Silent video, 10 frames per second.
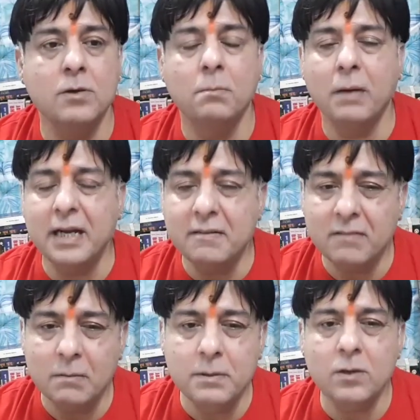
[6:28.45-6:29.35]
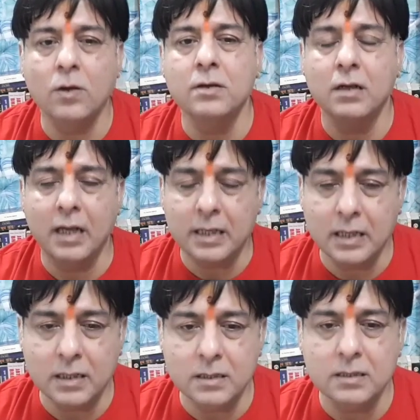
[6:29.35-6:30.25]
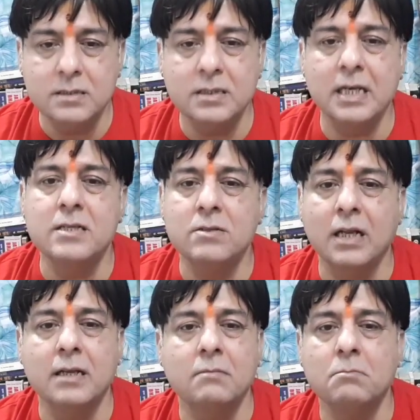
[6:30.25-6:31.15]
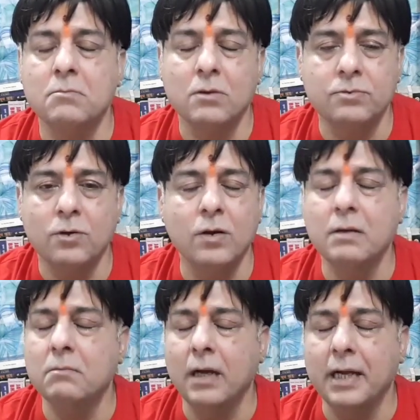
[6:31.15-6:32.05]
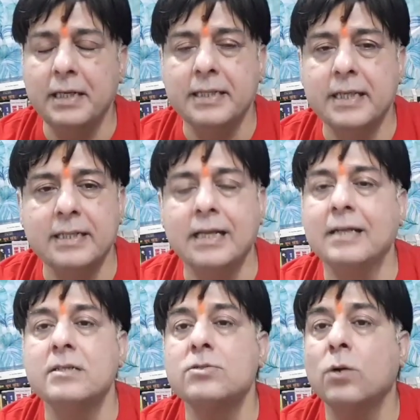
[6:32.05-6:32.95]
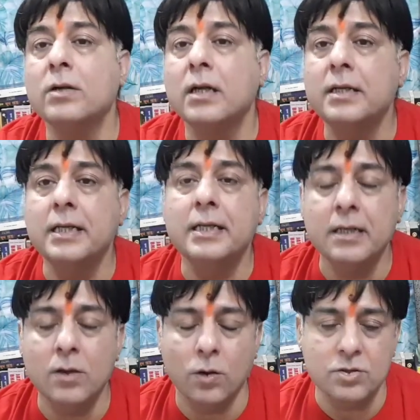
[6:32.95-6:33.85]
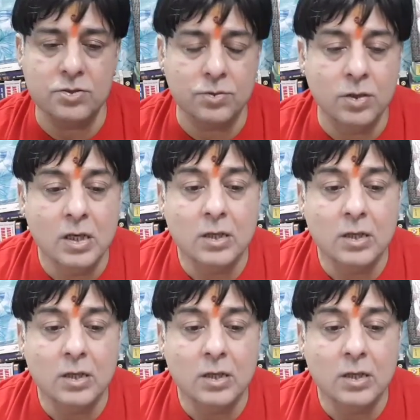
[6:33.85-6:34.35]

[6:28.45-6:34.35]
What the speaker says: Your mind will be on like a chase, like for anything that is not needed also.